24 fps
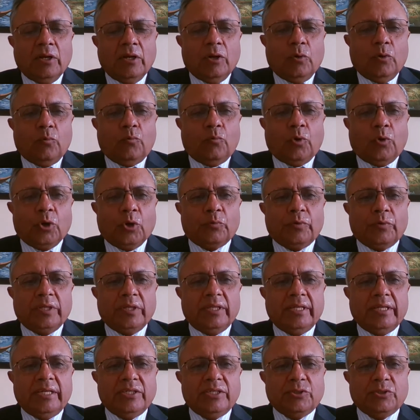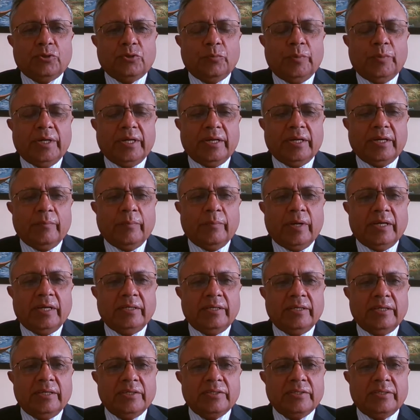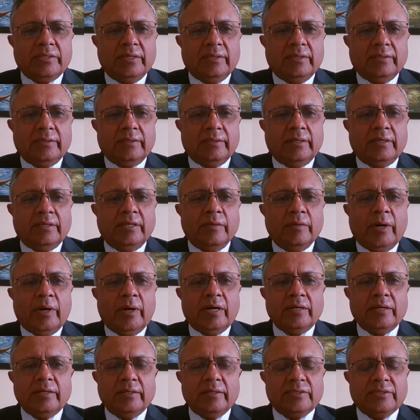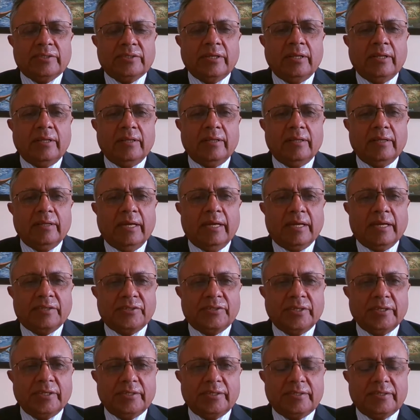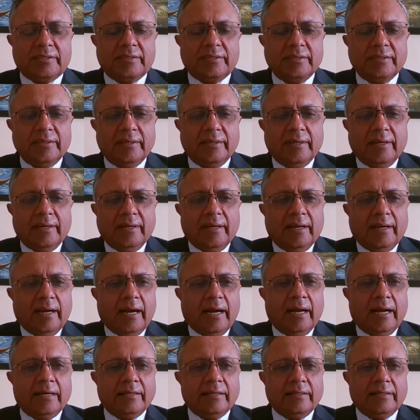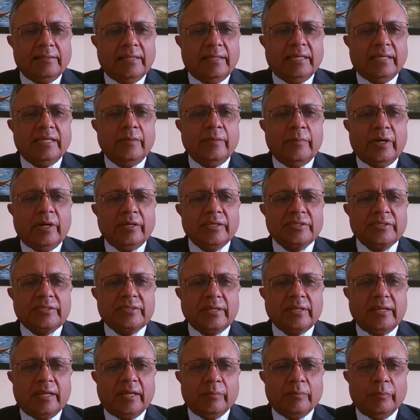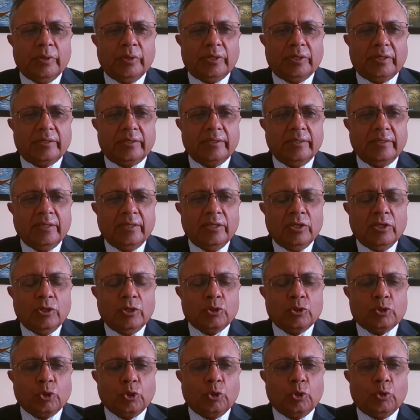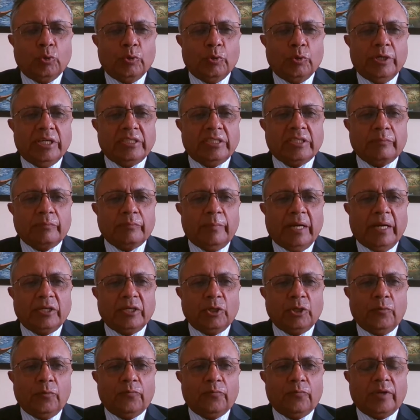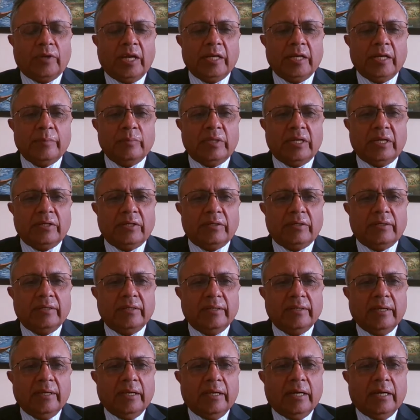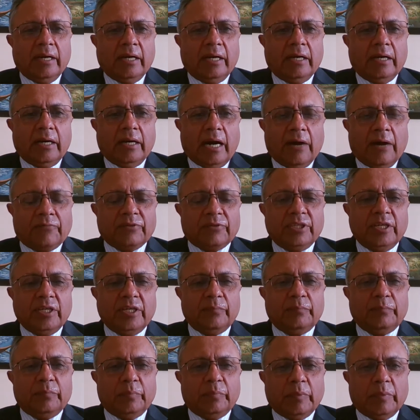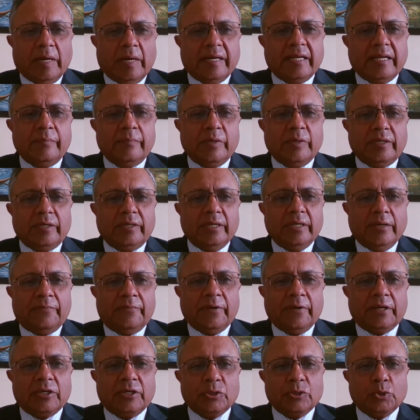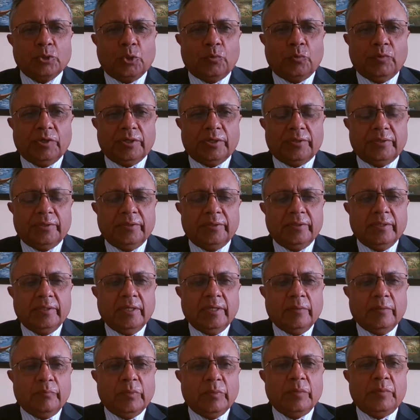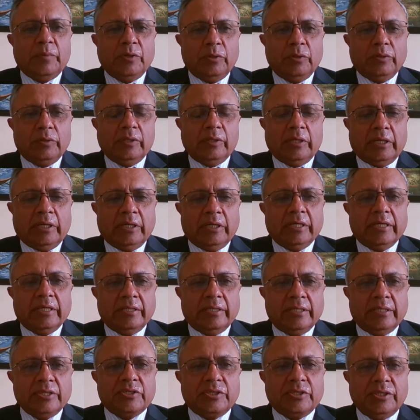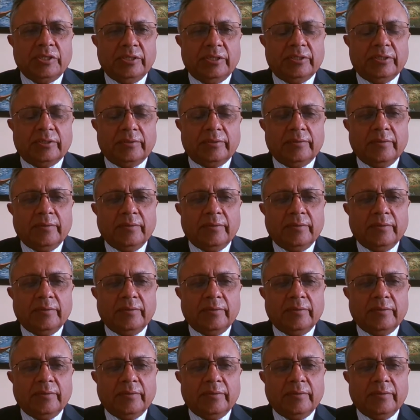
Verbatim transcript: what one needs to bear in mind is the demand still exists and the demand is still unmet. So it's a matter of time that uh, after the pandemic effect is over, maybe uh, in this year,